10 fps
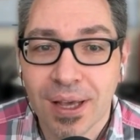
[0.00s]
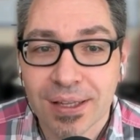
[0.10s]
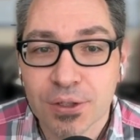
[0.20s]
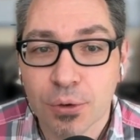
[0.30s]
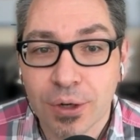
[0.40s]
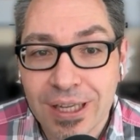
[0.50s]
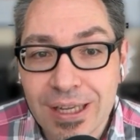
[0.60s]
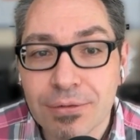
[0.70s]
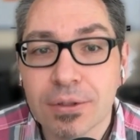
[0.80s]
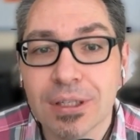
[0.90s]
And so
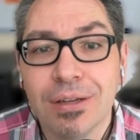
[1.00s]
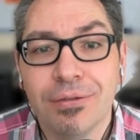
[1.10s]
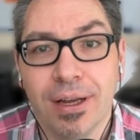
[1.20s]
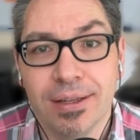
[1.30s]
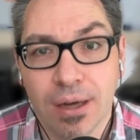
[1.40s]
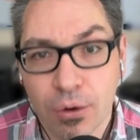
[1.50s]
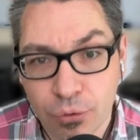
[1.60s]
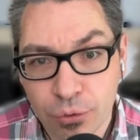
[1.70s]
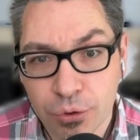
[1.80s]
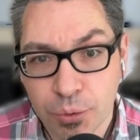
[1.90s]
even if I
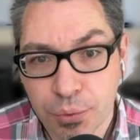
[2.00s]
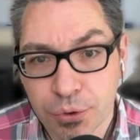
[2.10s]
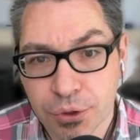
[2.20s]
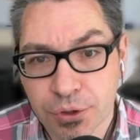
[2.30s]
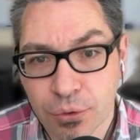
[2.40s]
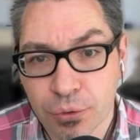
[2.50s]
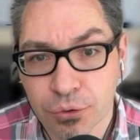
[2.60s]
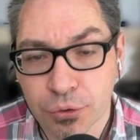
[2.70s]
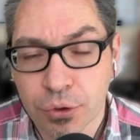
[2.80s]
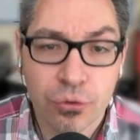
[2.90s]
download the purchase
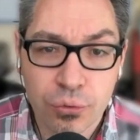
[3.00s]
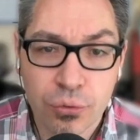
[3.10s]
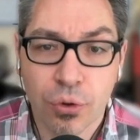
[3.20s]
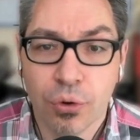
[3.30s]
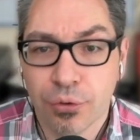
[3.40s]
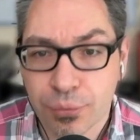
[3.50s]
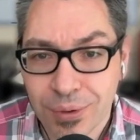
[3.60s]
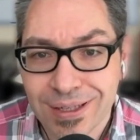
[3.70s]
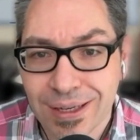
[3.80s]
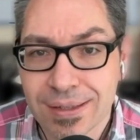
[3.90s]
order two or
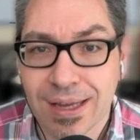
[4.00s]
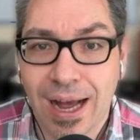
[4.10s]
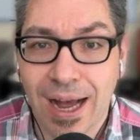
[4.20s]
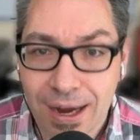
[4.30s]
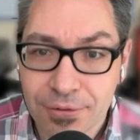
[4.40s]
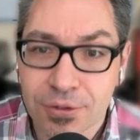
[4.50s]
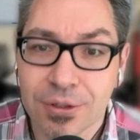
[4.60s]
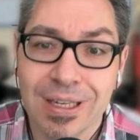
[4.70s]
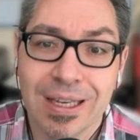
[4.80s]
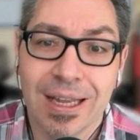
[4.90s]
three days after
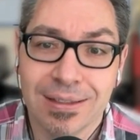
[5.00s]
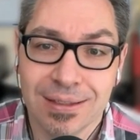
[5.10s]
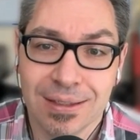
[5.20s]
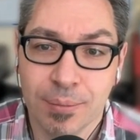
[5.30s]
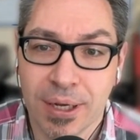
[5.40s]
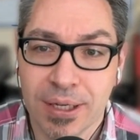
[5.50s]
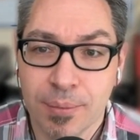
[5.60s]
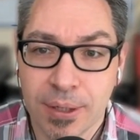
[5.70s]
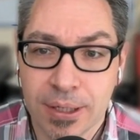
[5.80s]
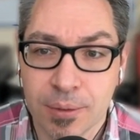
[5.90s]
it landed in my
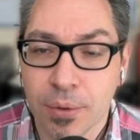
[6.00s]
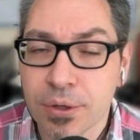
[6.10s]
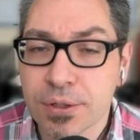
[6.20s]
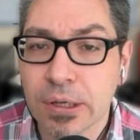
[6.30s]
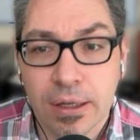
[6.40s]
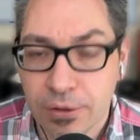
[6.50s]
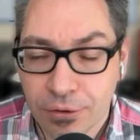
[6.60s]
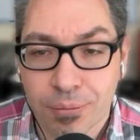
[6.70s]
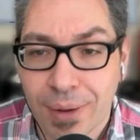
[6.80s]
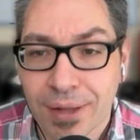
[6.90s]
email inbox, it
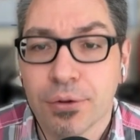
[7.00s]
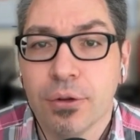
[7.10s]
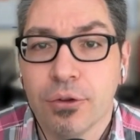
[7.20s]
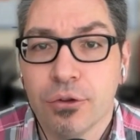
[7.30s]
doesn't matter.